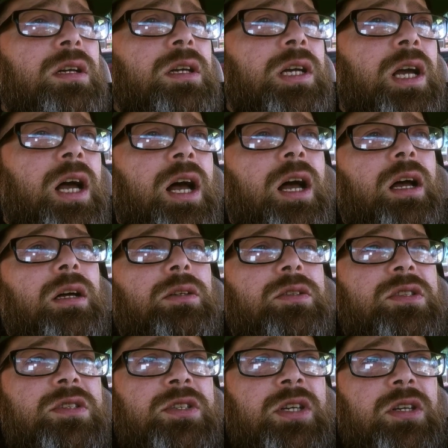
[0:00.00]

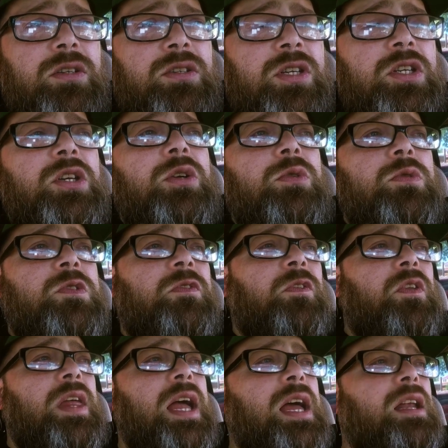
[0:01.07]
to use for
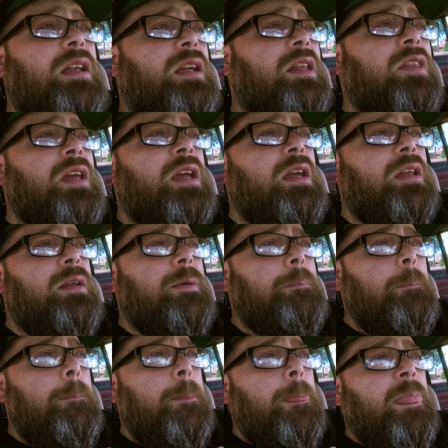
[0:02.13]
that. And then
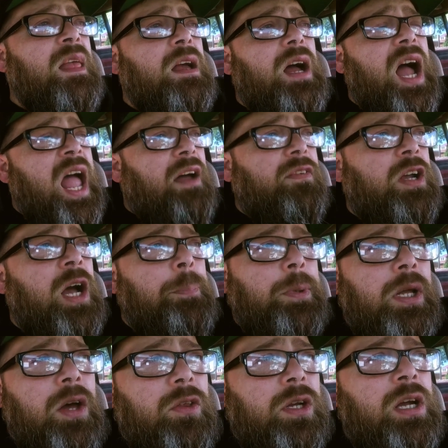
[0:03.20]
I have a couple
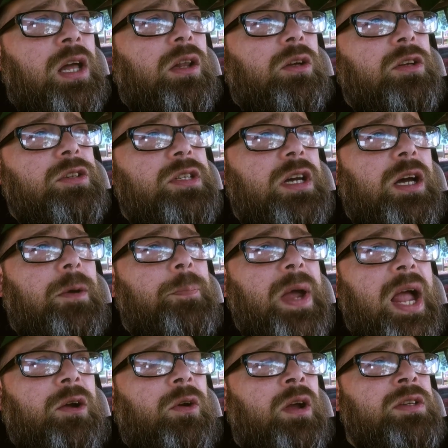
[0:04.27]
other colors,
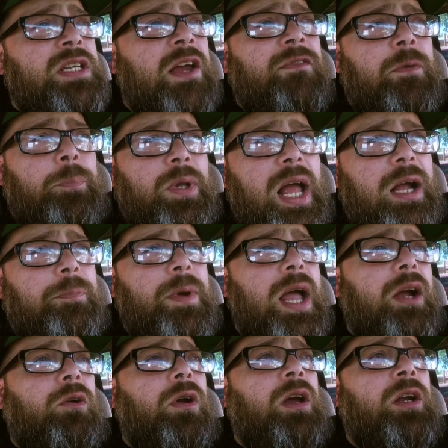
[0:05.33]
backgrounds. I have a black
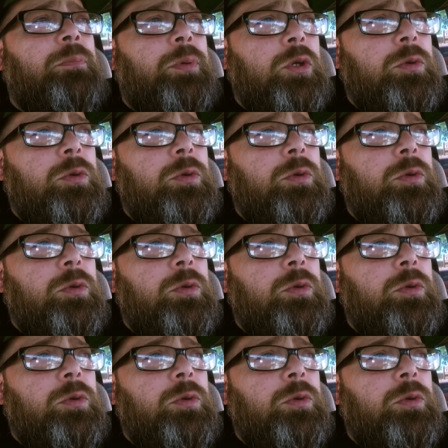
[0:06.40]
background, a blue